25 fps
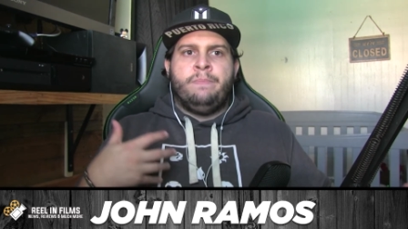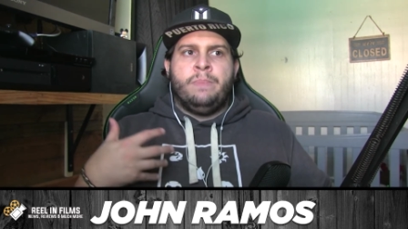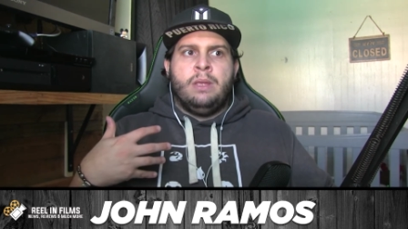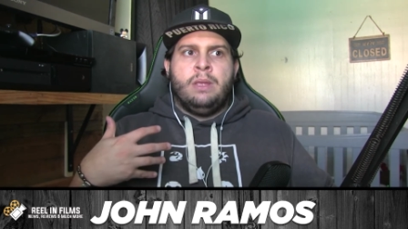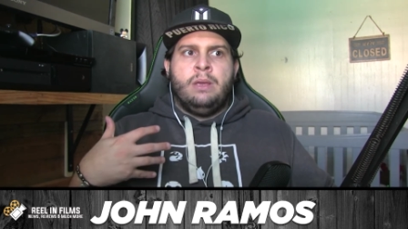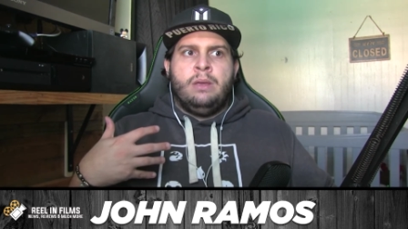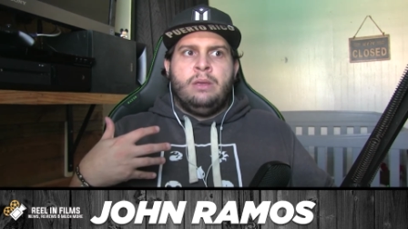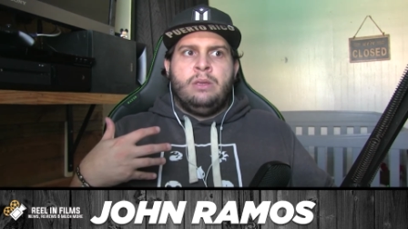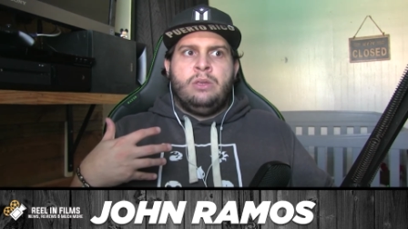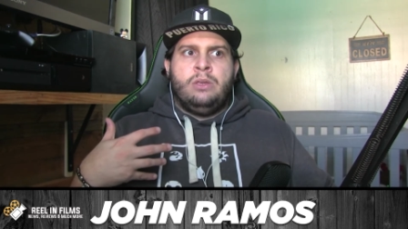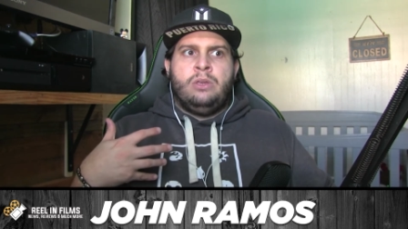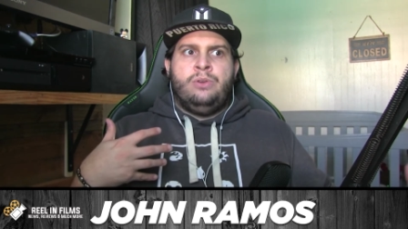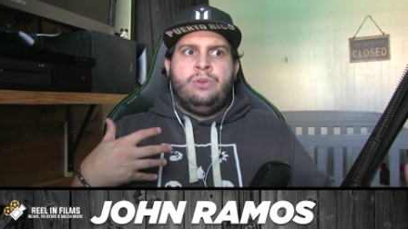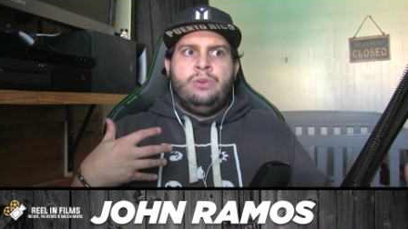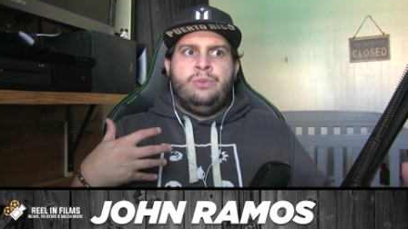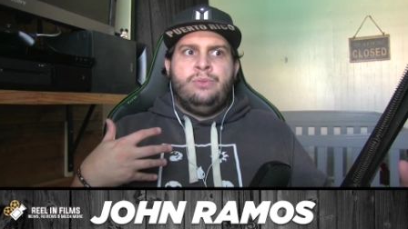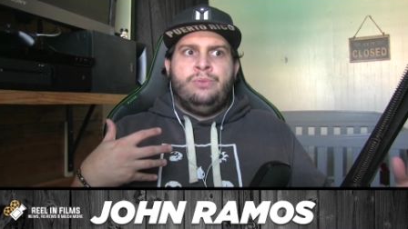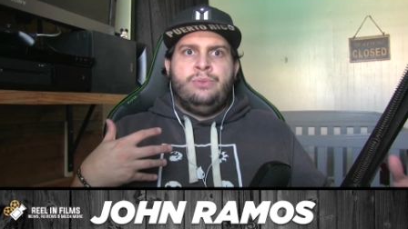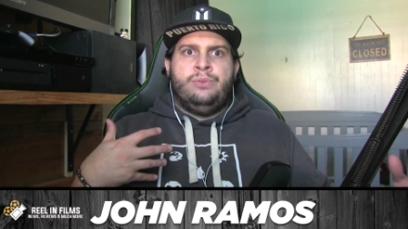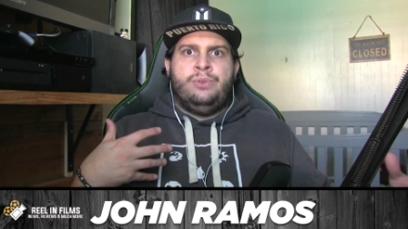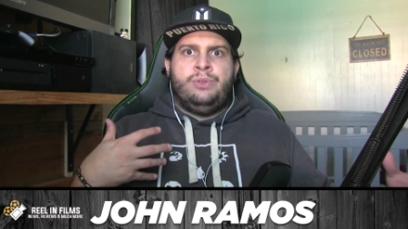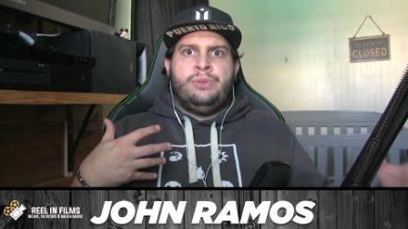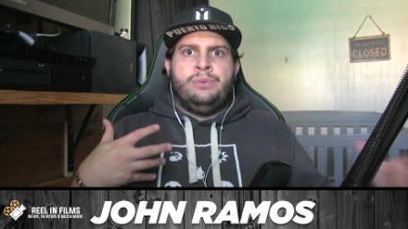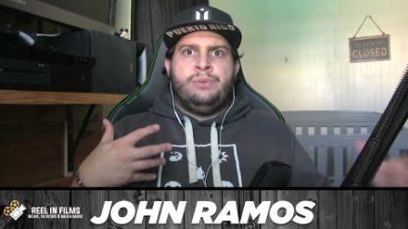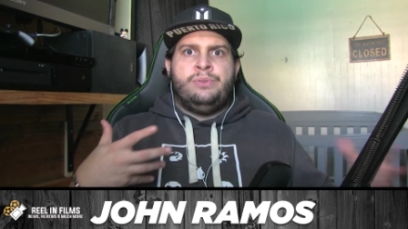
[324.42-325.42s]
you
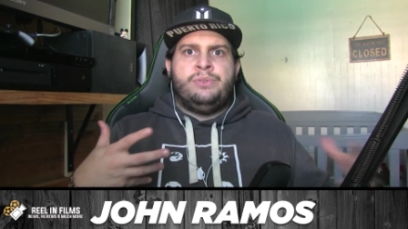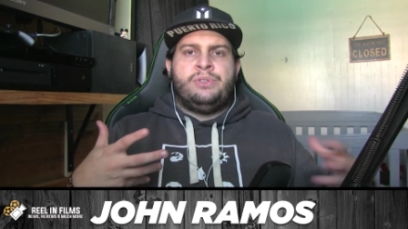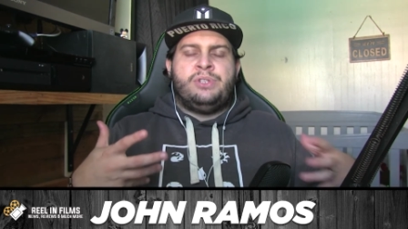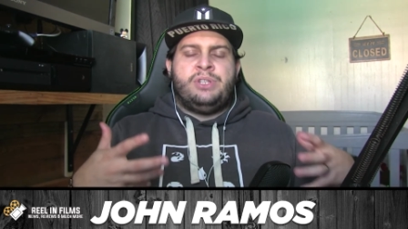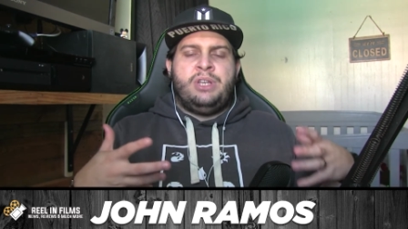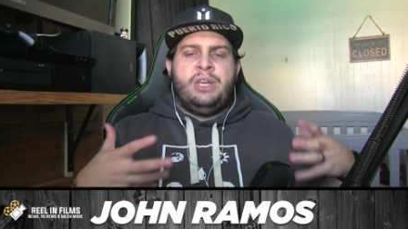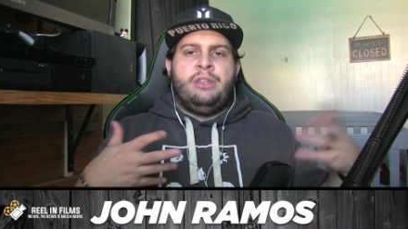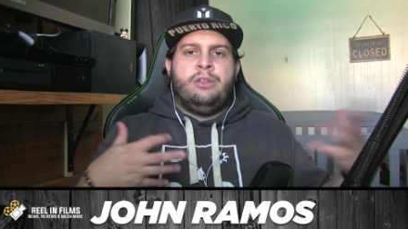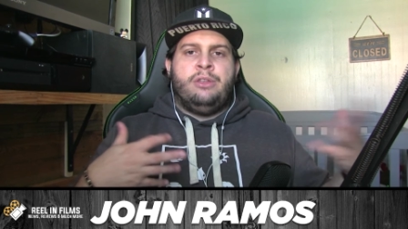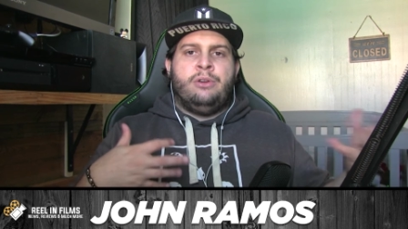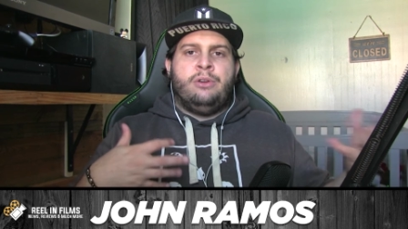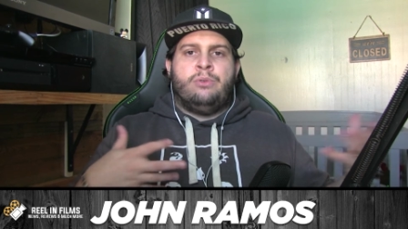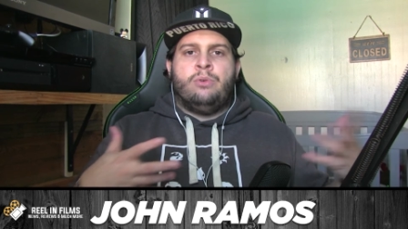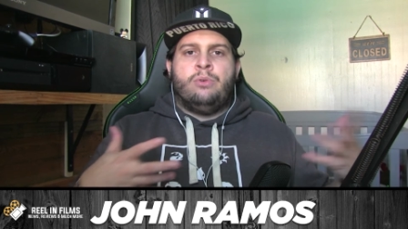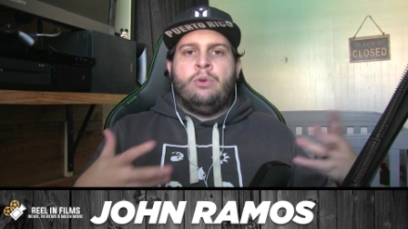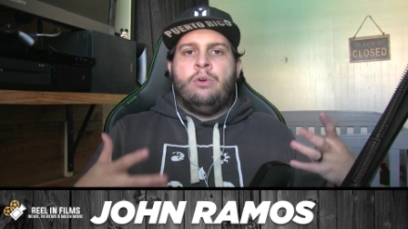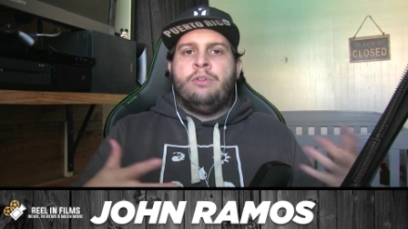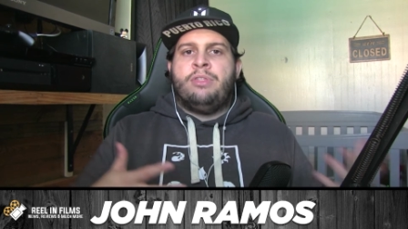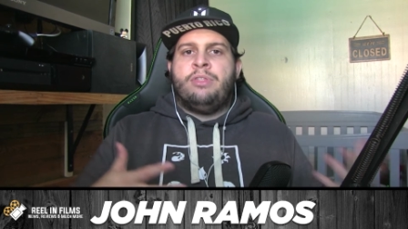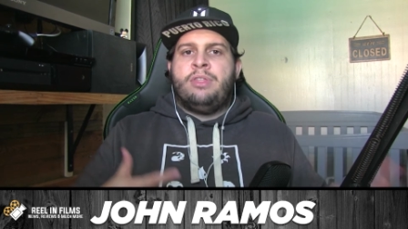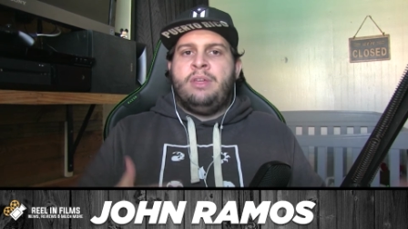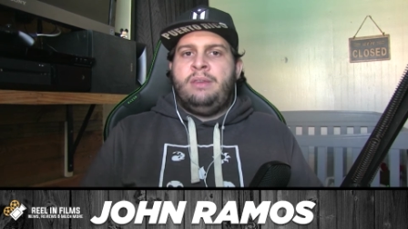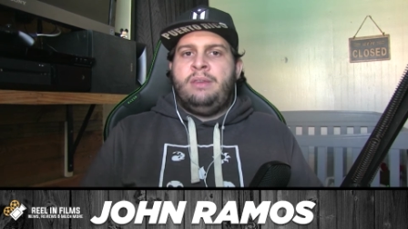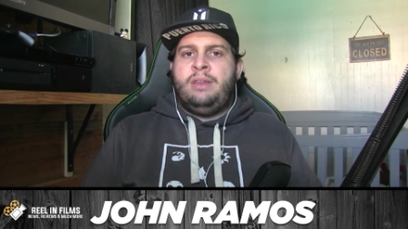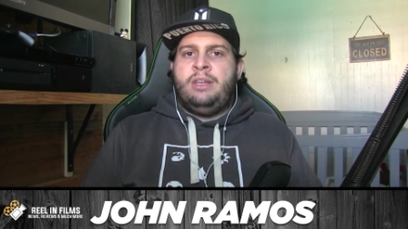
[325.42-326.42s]
do see the
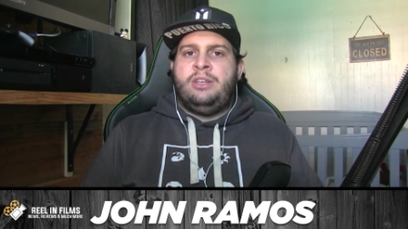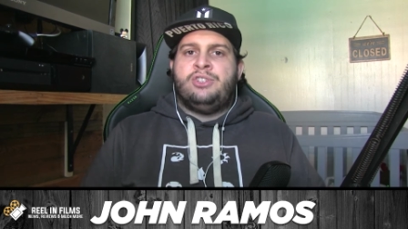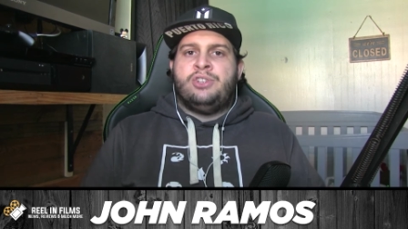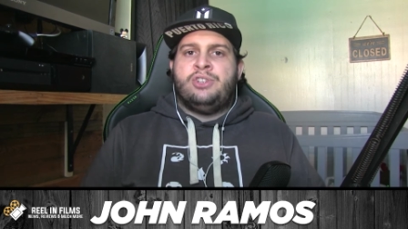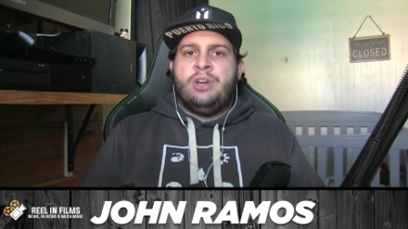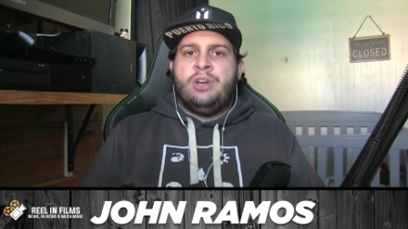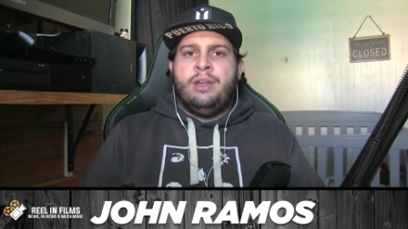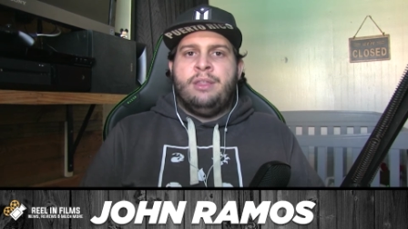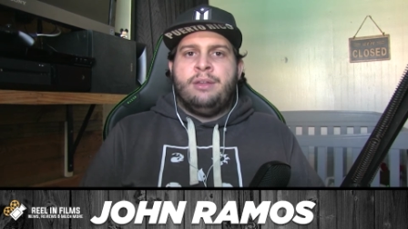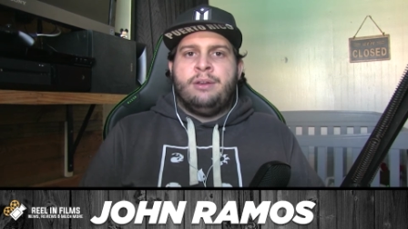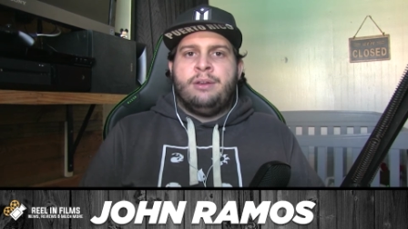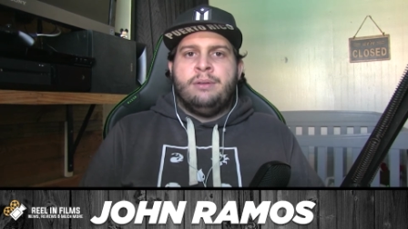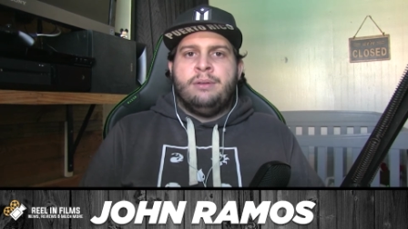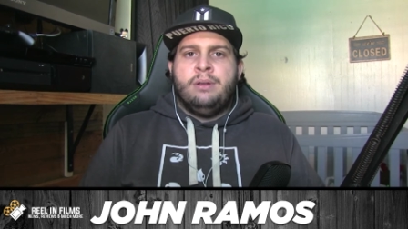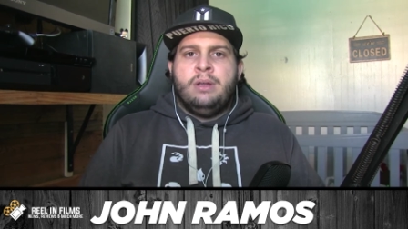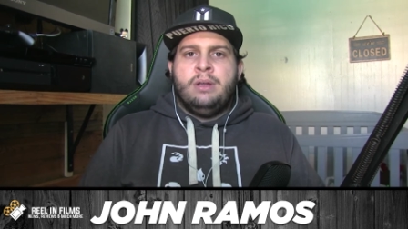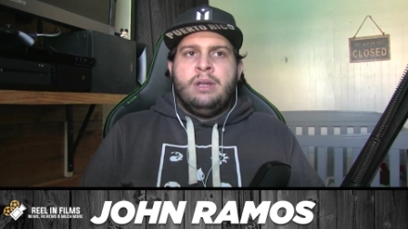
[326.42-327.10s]
growth in each other.